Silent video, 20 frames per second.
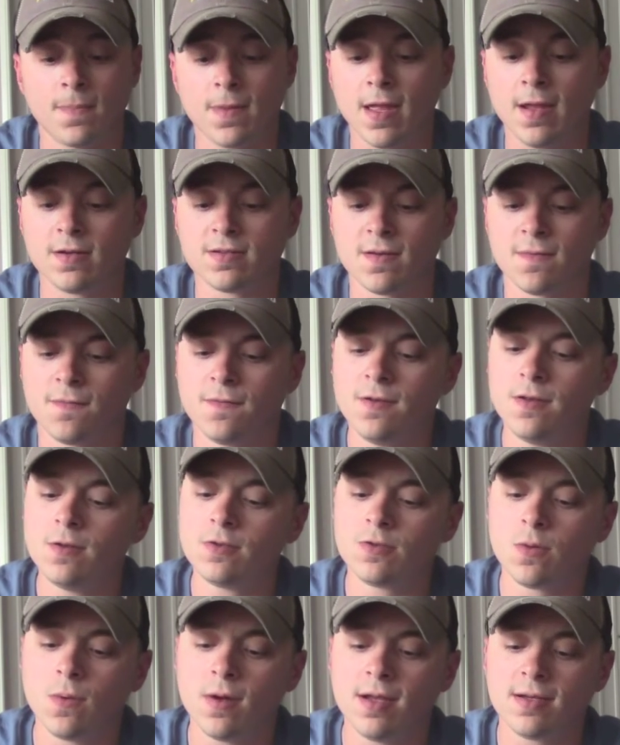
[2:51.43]
And there's a few
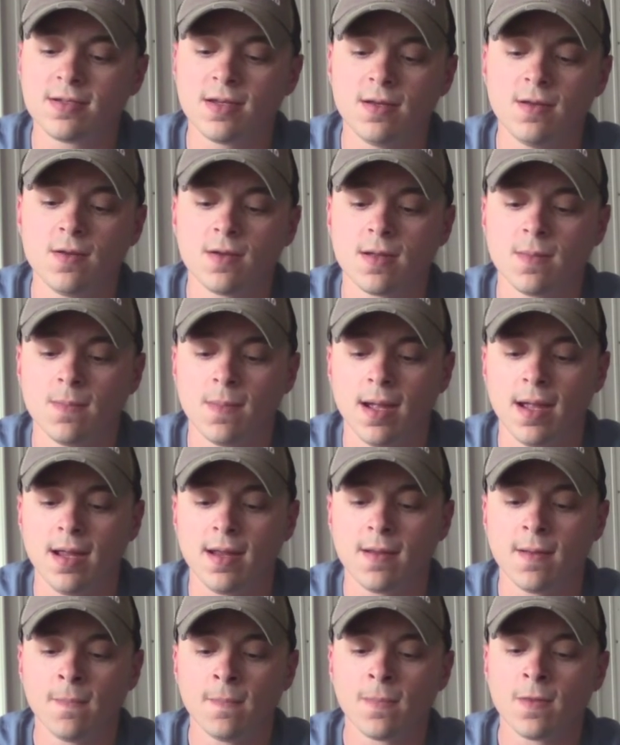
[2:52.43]
tweaks that you can
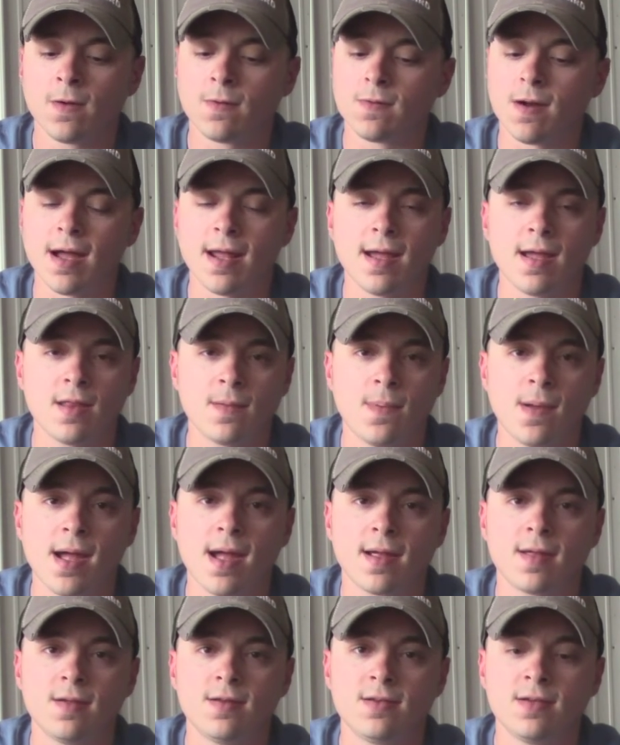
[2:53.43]
make right out of the
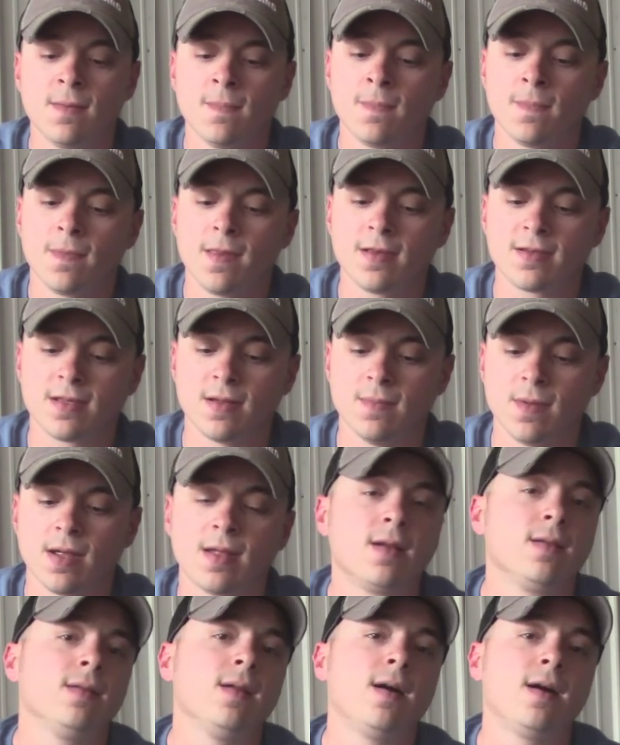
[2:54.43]
package that's going to make
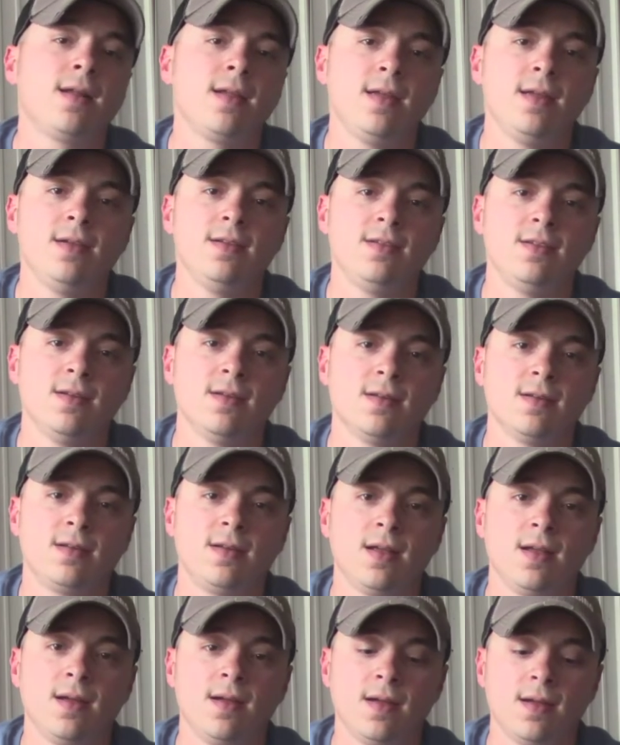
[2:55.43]
it a lot easier
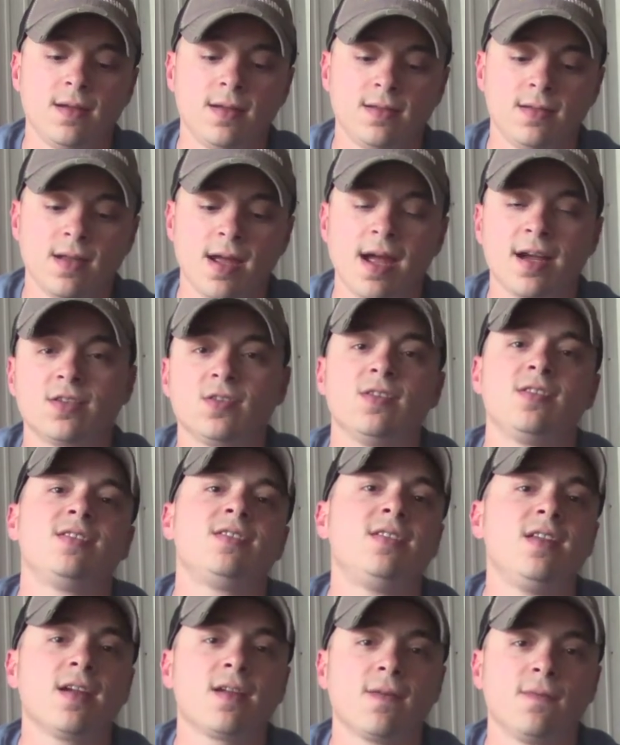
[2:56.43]
to actually
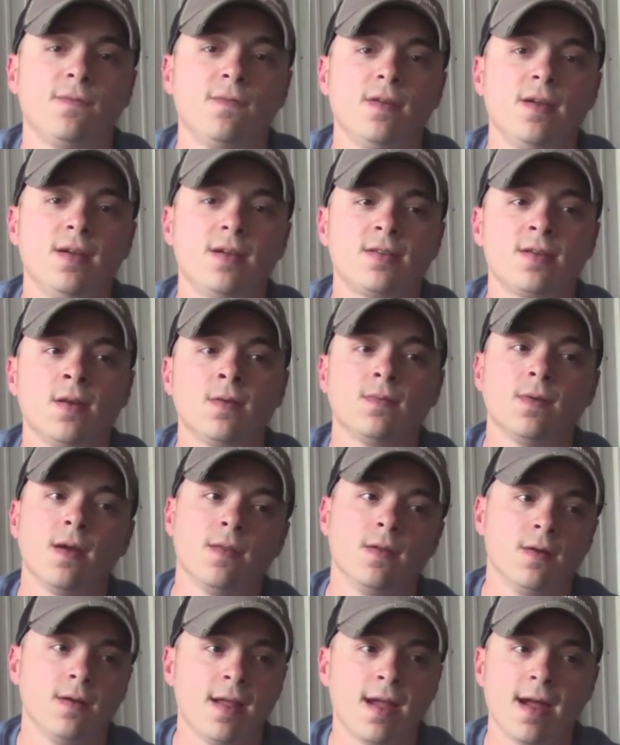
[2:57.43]
stick a fish
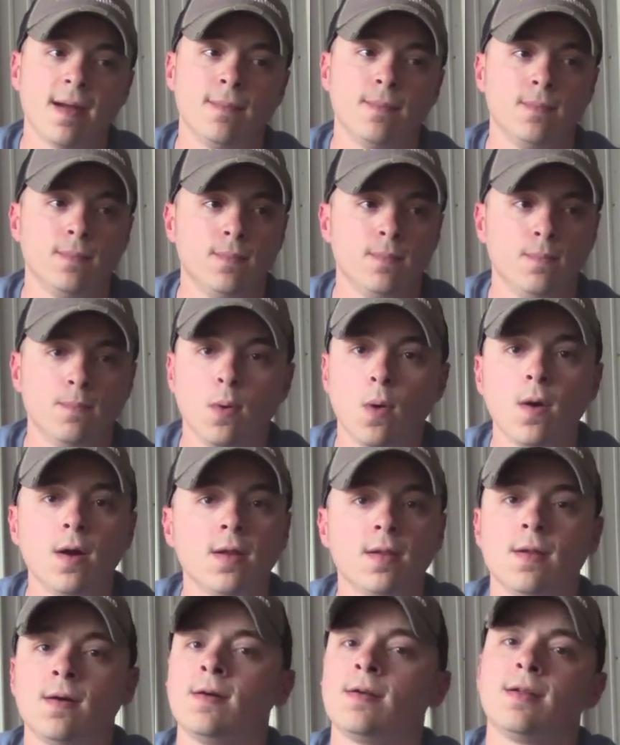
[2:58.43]
rather than have them
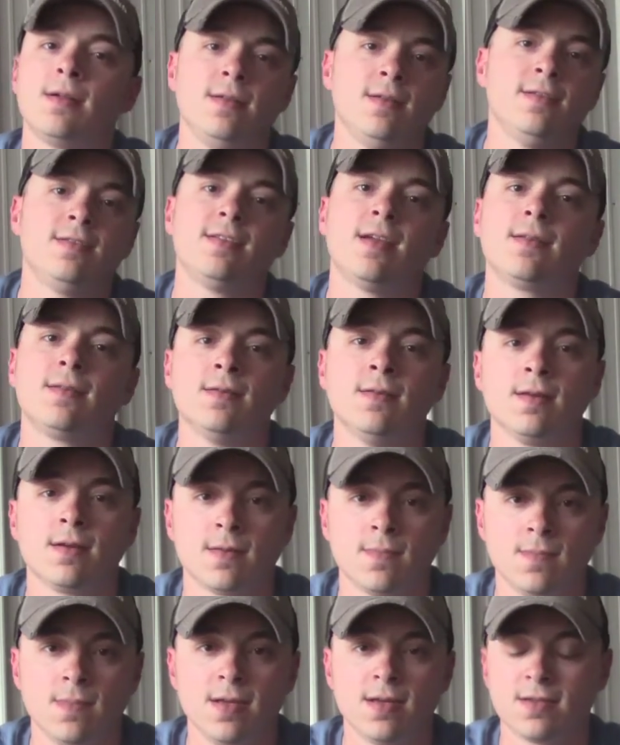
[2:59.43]
boil on it and you set the hook
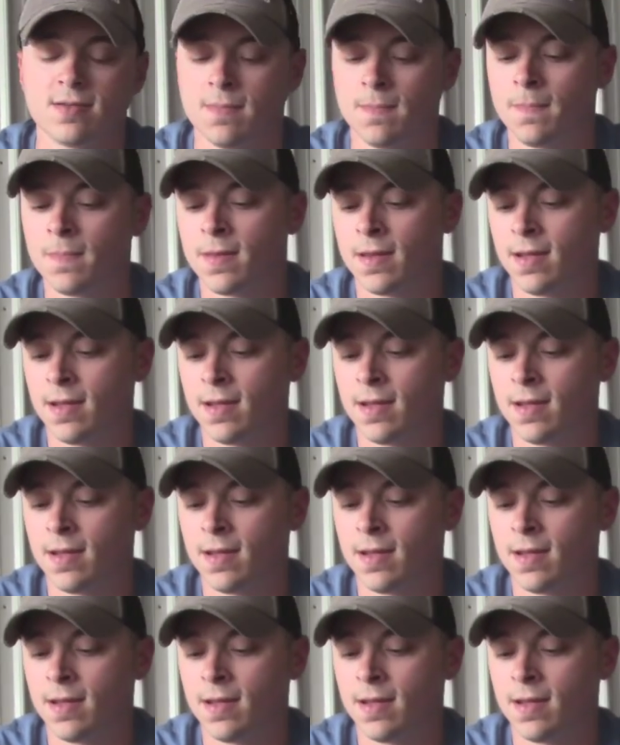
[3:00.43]
and miss them.